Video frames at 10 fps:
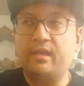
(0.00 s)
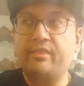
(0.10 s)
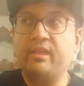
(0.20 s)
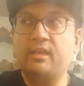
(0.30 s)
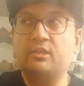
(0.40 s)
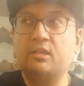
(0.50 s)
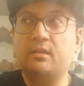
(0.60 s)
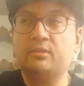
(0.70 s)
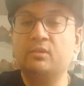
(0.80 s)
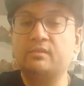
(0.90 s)
I think I
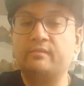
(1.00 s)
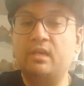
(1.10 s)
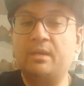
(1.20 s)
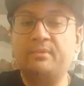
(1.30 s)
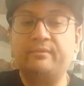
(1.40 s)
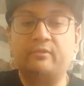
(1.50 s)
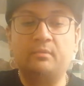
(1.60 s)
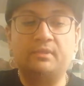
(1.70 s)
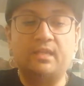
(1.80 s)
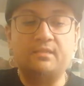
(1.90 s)
got notes of almond from
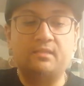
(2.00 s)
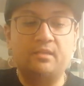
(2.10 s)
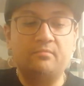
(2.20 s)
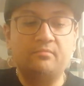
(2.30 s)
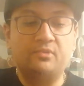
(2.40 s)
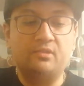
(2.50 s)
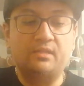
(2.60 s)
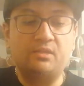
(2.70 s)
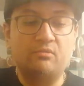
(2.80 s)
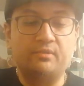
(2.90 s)
it last time, so let's
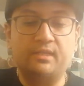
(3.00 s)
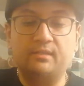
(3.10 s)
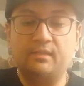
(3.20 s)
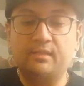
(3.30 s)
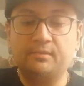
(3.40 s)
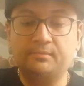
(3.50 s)
see what we get today.